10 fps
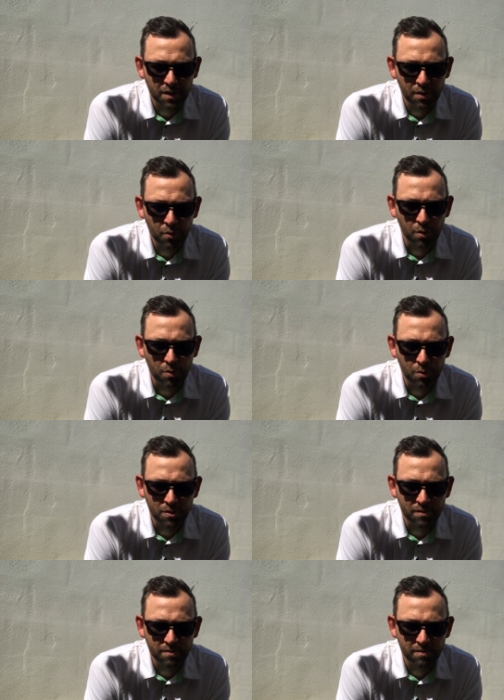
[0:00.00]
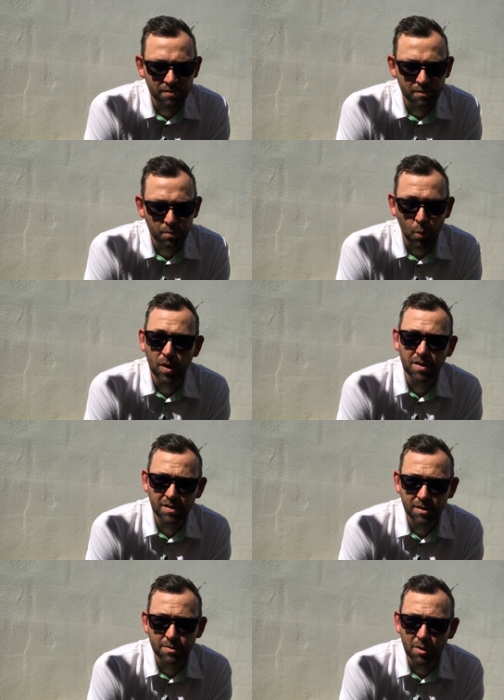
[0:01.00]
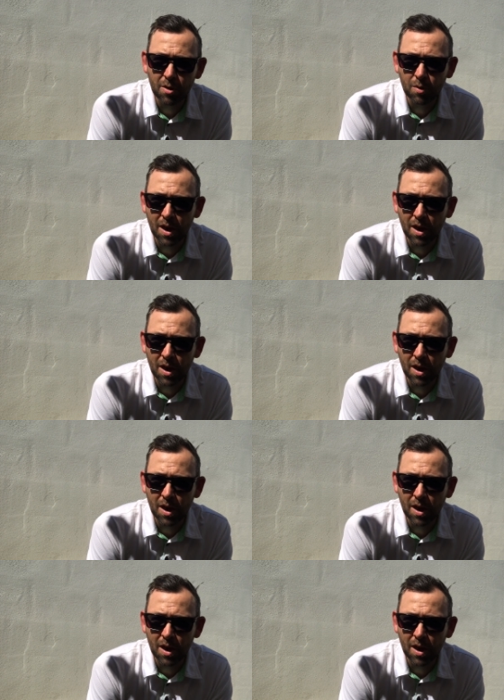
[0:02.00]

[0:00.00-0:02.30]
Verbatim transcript: an awkward point as well,